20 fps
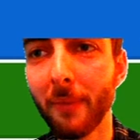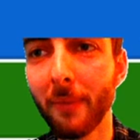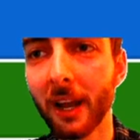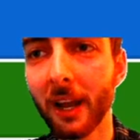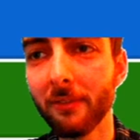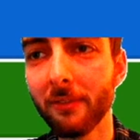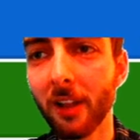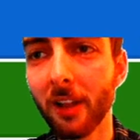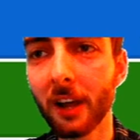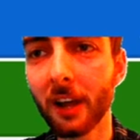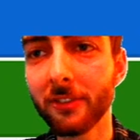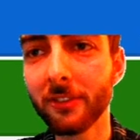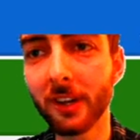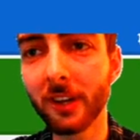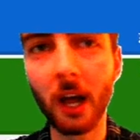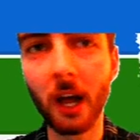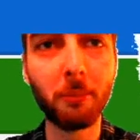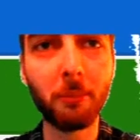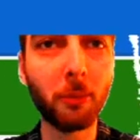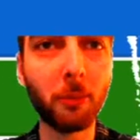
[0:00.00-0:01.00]
have lost a
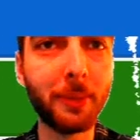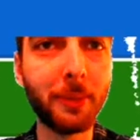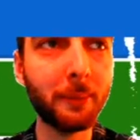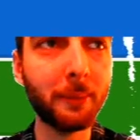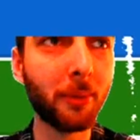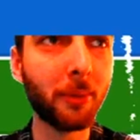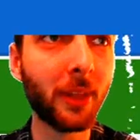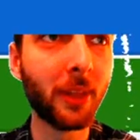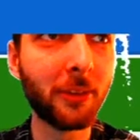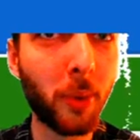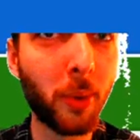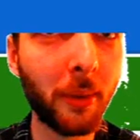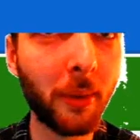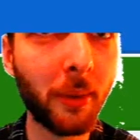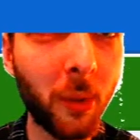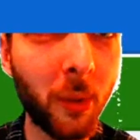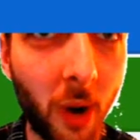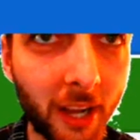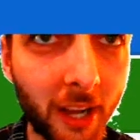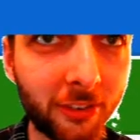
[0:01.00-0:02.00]
couple people. That's probably
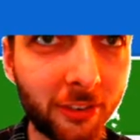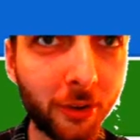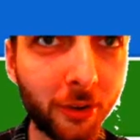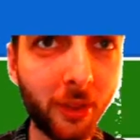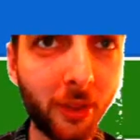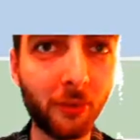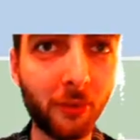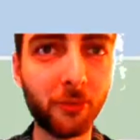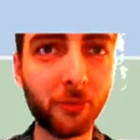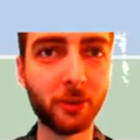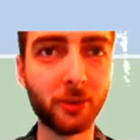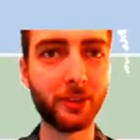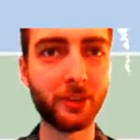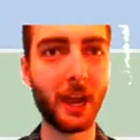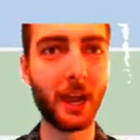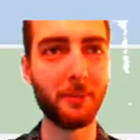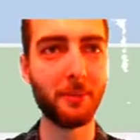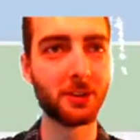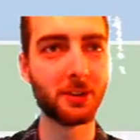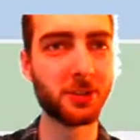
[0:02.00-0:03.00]
why it's doing the full
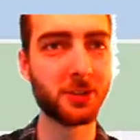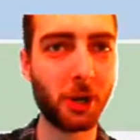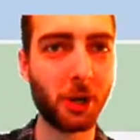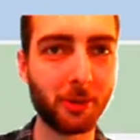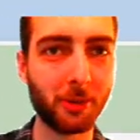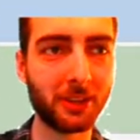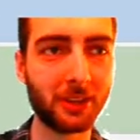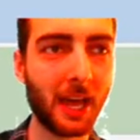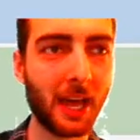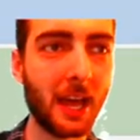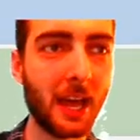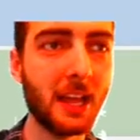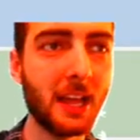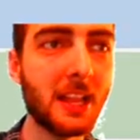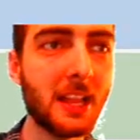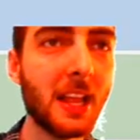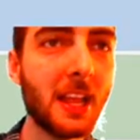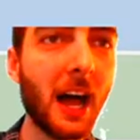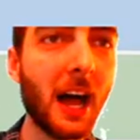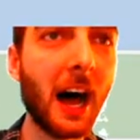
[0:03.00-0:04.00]
timer. Sorry about that.
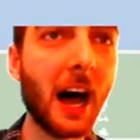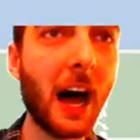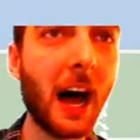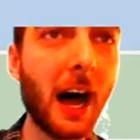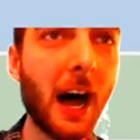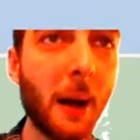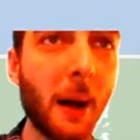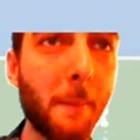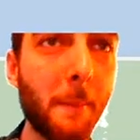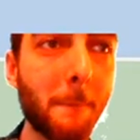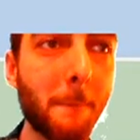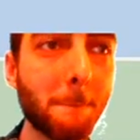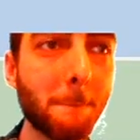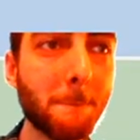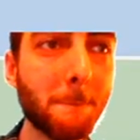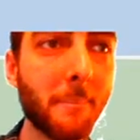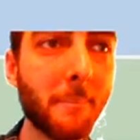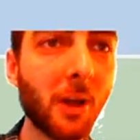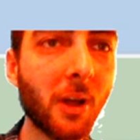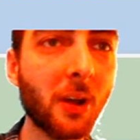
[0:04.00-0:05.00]

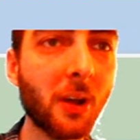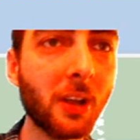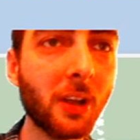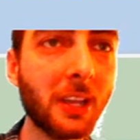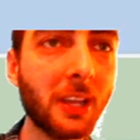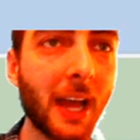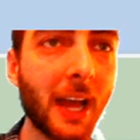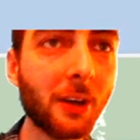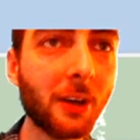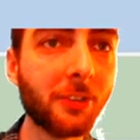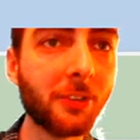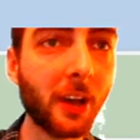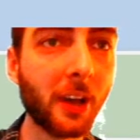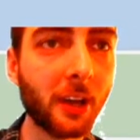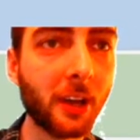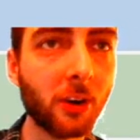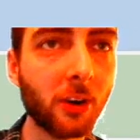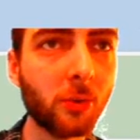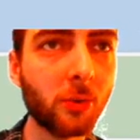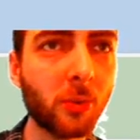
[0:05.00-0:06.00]
Yowza.
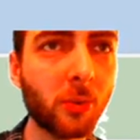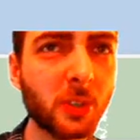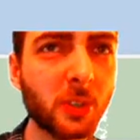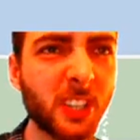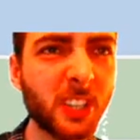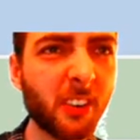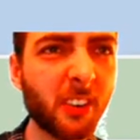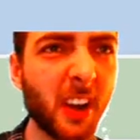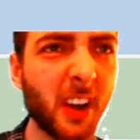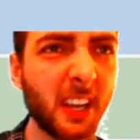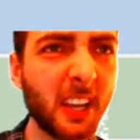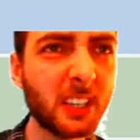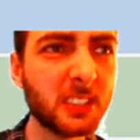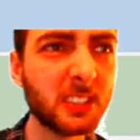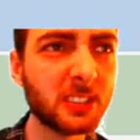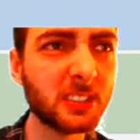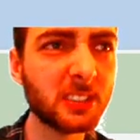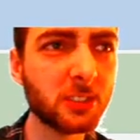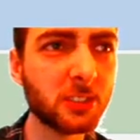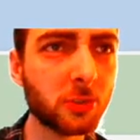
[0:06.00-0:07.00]
Oh, is that right?
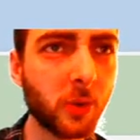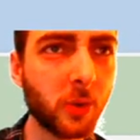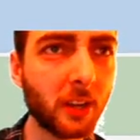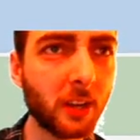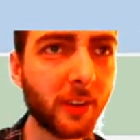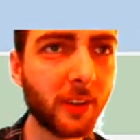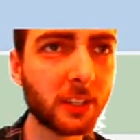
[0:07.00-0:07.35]
12x